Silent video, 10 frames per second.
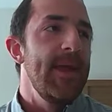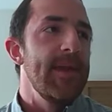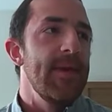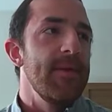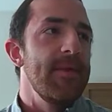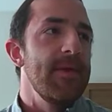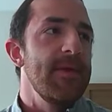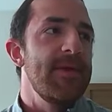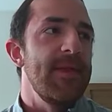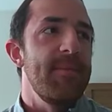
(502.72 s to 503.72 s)

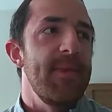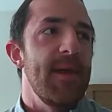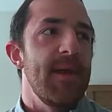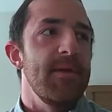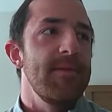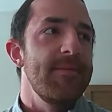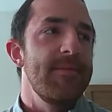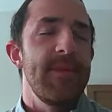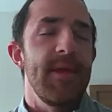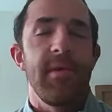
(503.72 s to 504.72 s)
the step down
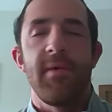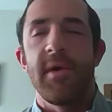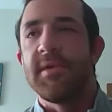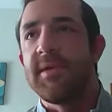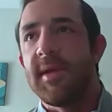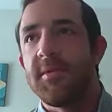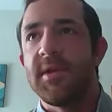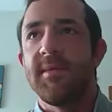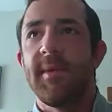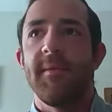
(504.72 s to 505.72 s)
that requires
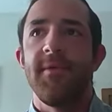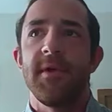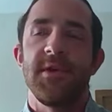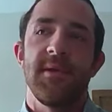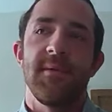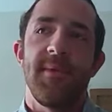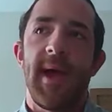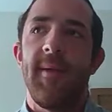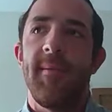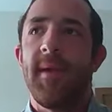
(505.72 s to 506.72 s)
assumptions about friction of the
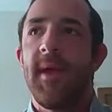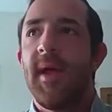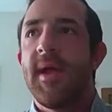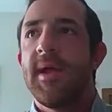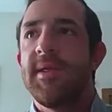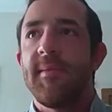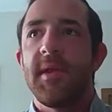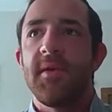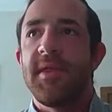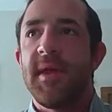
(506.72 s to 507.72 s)
pipe and some
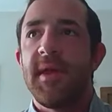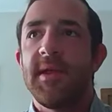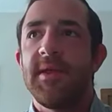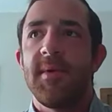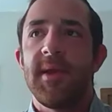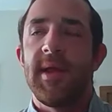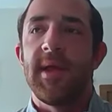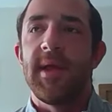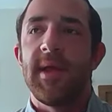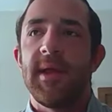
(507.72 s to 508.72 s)
other things. But
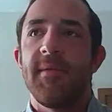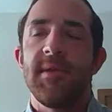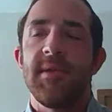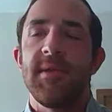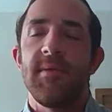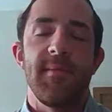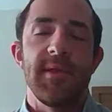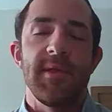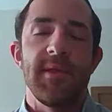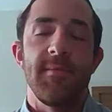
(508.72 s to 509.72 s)
again, obviously we're
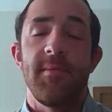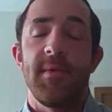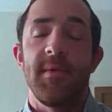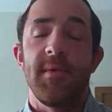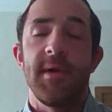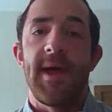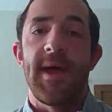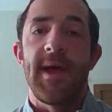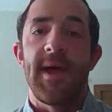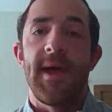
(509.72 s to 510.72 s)
going to be in the same ballpark
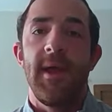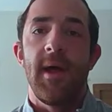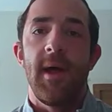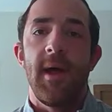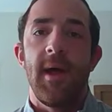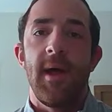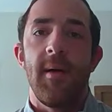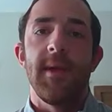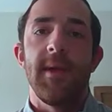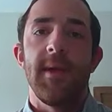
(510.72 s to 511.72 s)
as that.
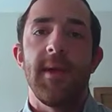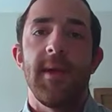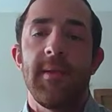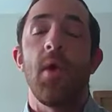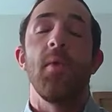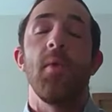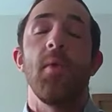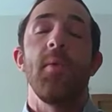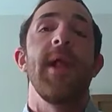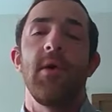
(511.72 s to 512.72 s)
But in
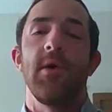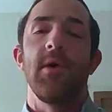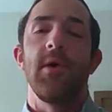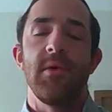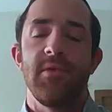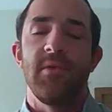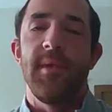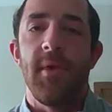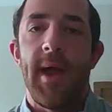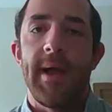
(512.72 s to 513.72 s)
all reality, ours
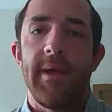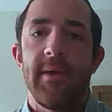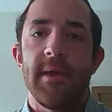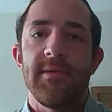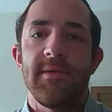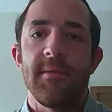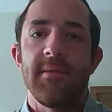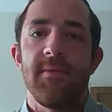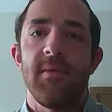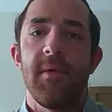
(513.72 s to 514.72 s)
would be more
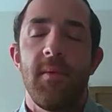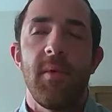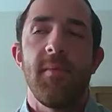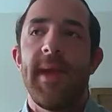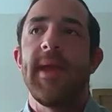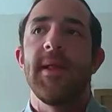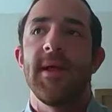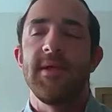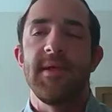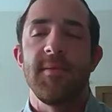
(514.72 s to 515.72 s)
accurate in terms of we're
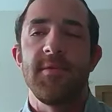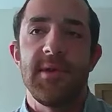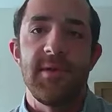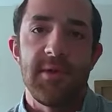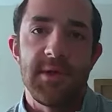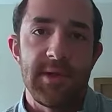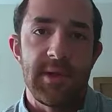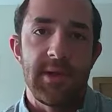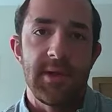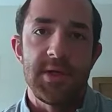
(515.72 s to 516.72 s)
making less assumptions to reach
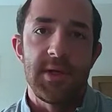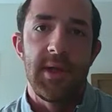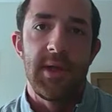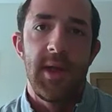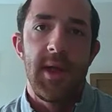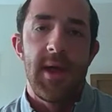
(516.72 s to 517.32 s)
this conclusion